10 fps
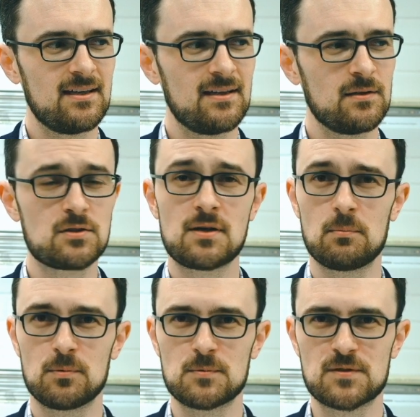The
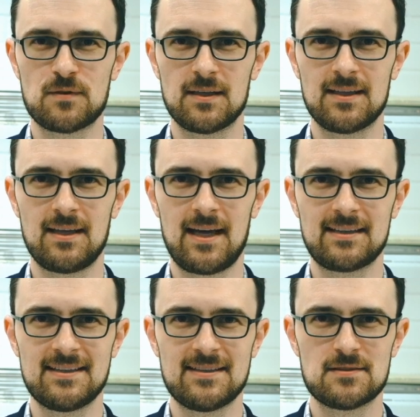Trump was fairly
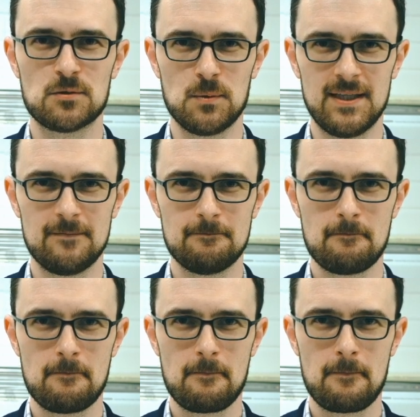likely to win.
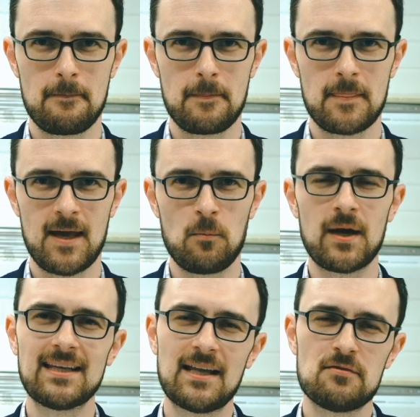And what
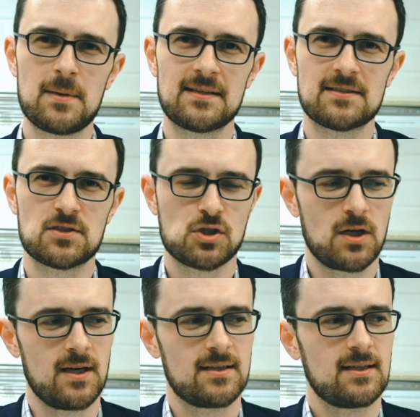I love about this
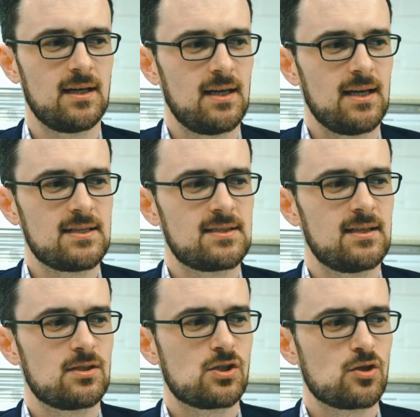chart is that
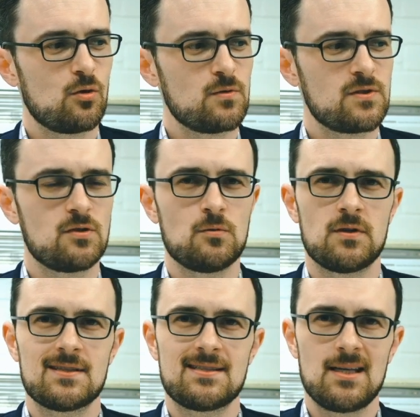it shows you
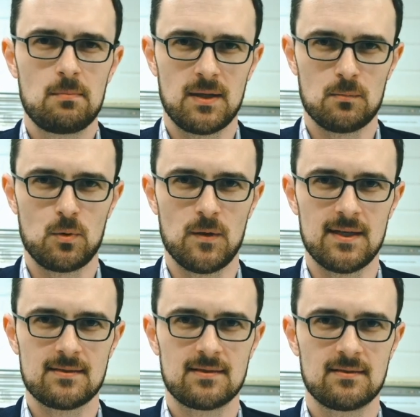the tipping
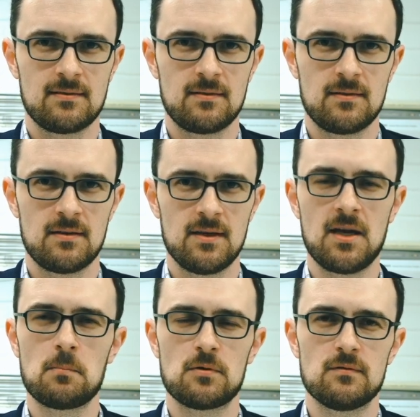point, the
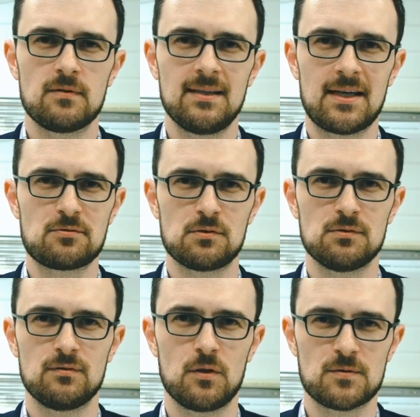number of electoral
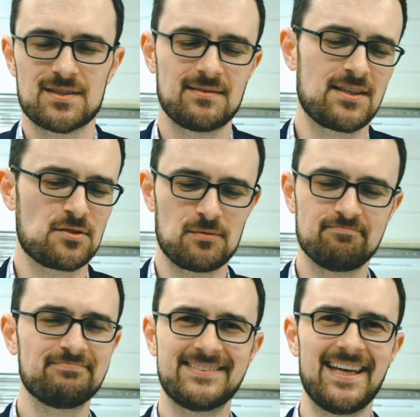votes. Let's not
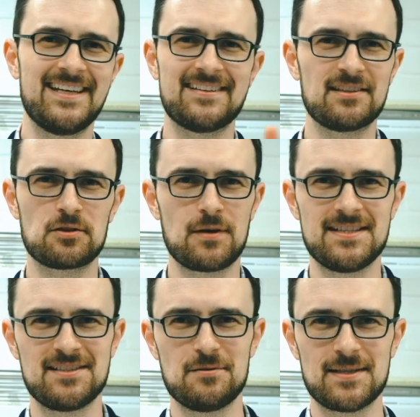get into the
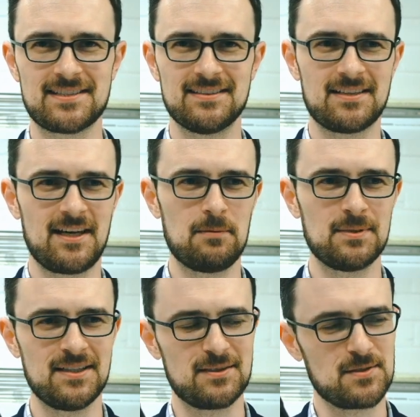crazy US
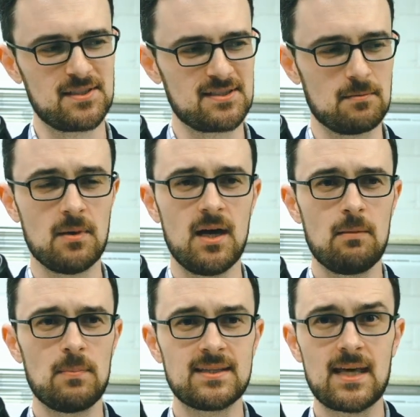political system,
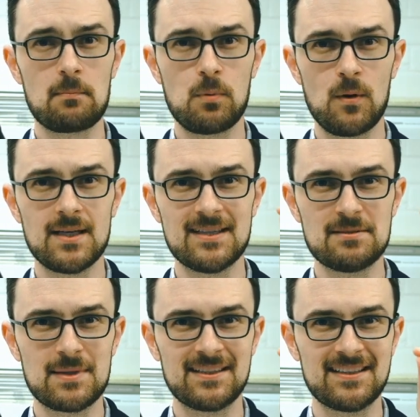but that point in the
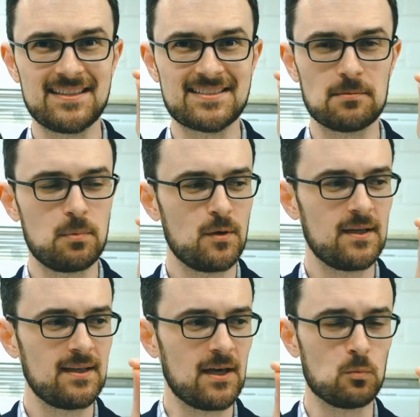middle is the
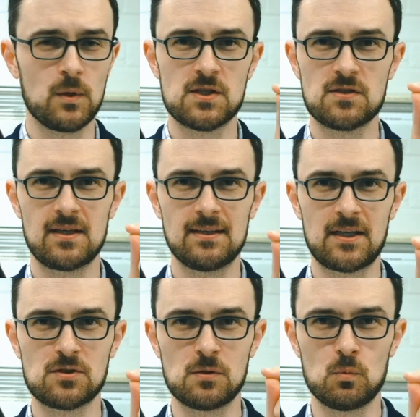point at which the
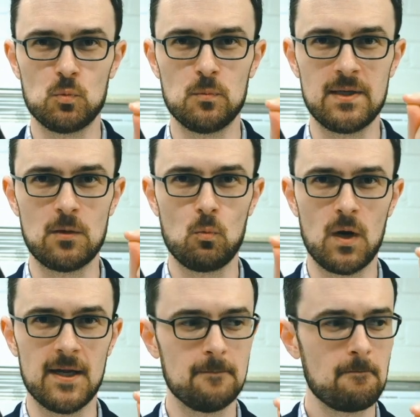election would be
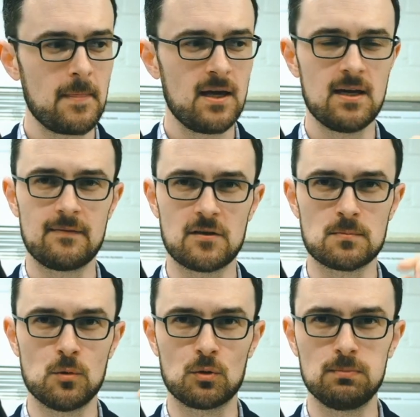won. If there's
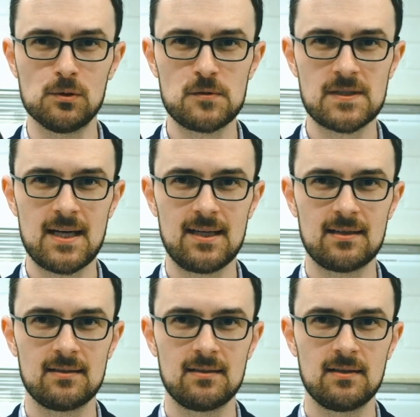more blue
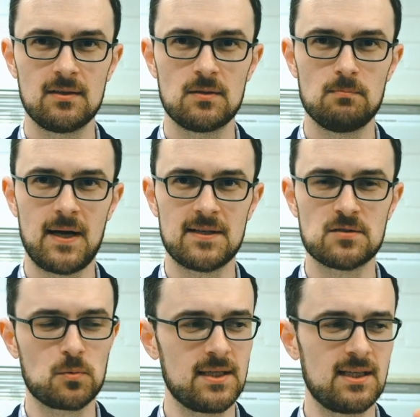snake,
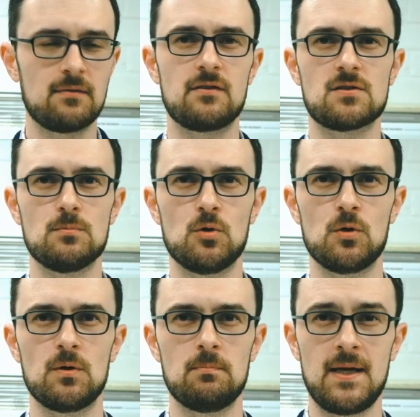Biden's winning. If there's
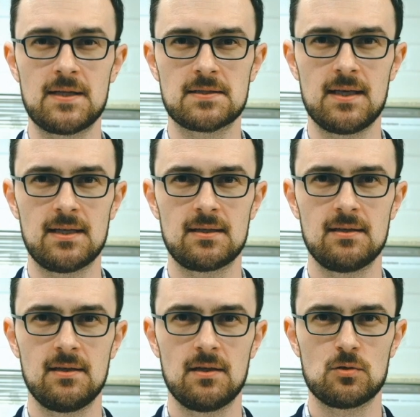more pink snake,
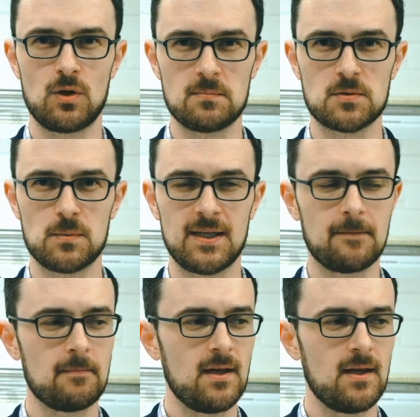Trump's winning.